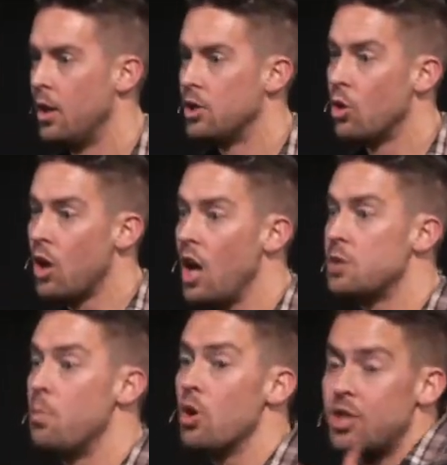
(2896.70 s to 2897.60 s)
So
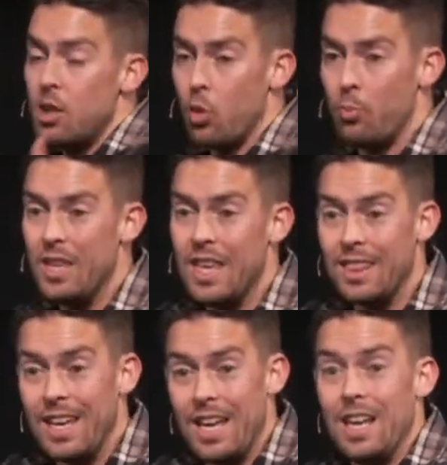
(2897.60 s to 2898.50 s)
God's mercy will be
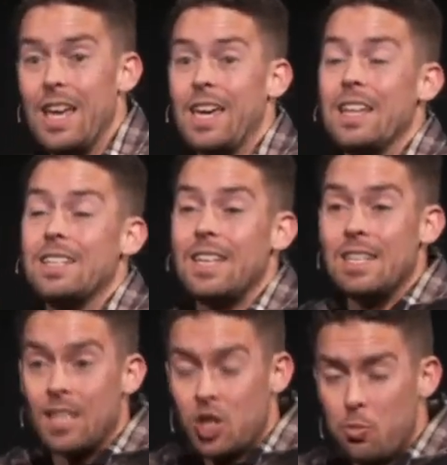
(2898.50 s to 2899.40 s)
that it, it
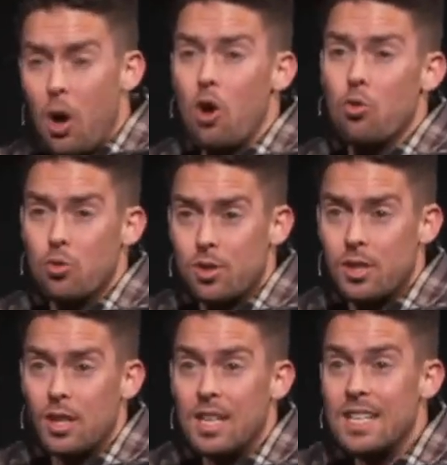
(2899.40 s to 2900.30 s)
gets
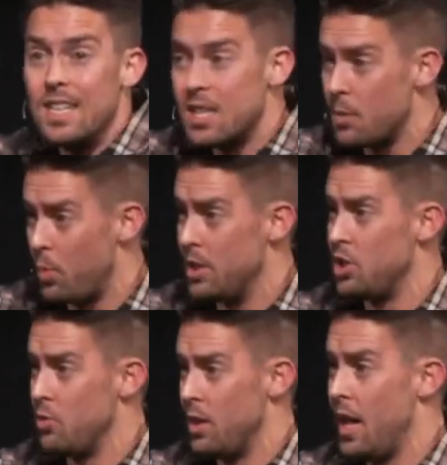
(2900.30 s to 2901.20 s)
exposed. He
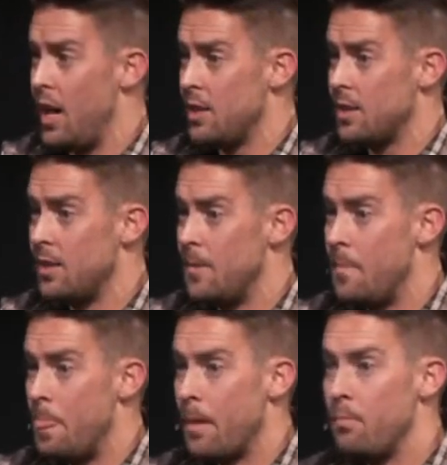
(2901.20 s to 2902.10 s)
disciplines you in that
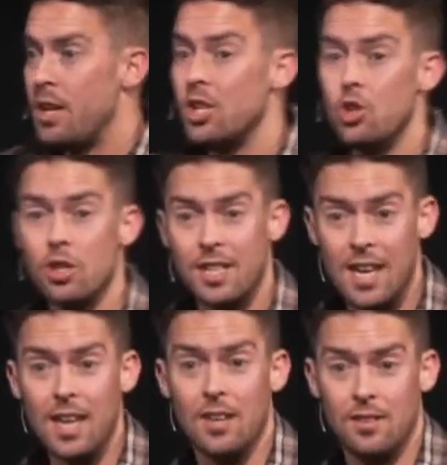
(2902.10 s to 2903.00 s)
because you're his
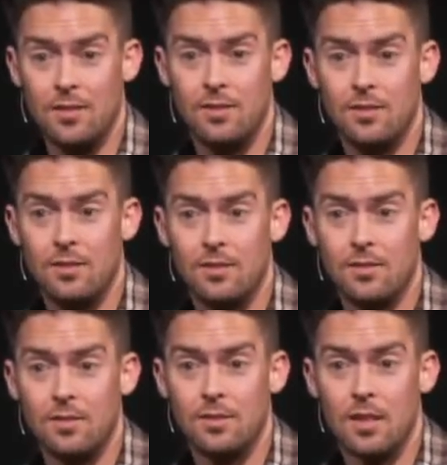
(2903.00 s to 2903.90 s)
kid.
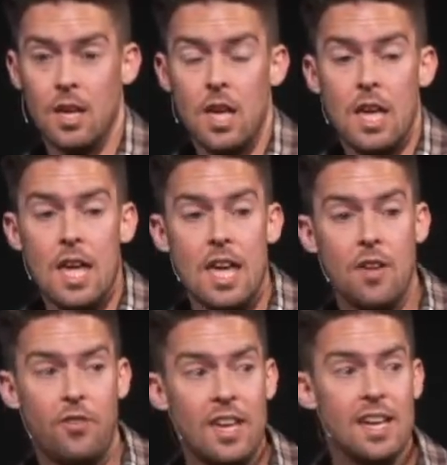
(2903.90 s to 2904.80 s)

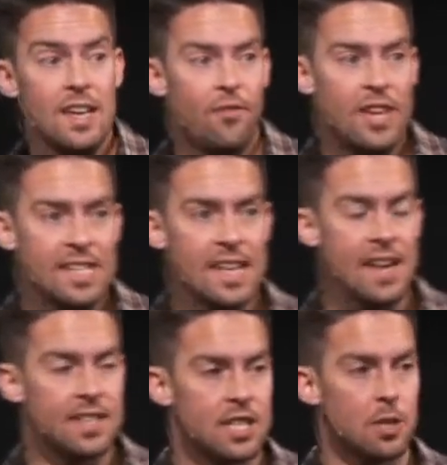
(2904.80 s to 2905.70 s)
If, he, if he's
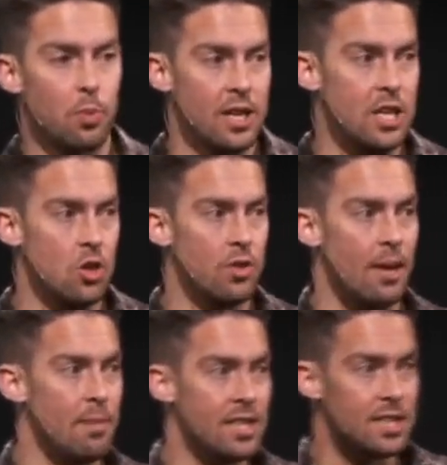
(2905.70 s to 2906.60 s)
not disciplining you,
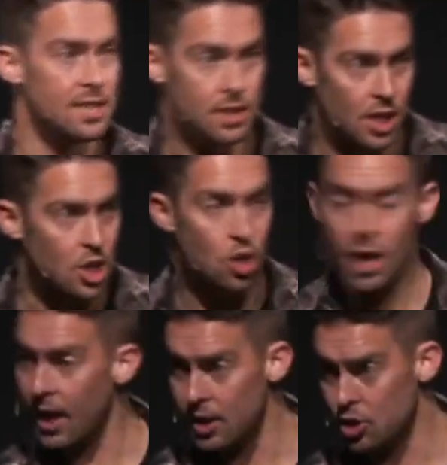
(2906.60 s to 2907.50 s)
that means that you're
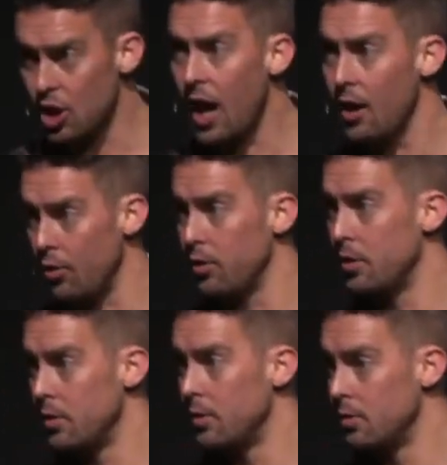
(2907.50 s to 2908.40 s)
not his child.
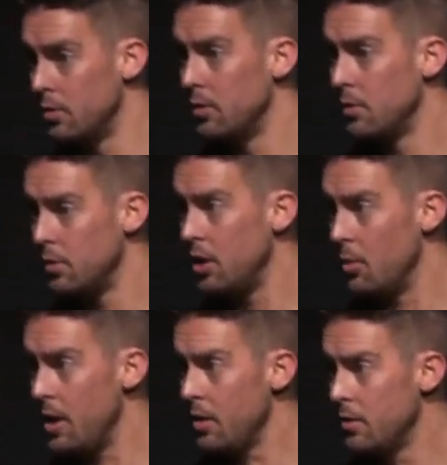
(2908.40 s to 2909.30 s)
Hear
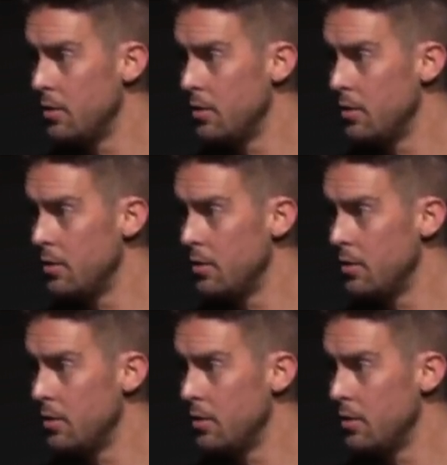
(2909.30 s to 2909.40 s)
me?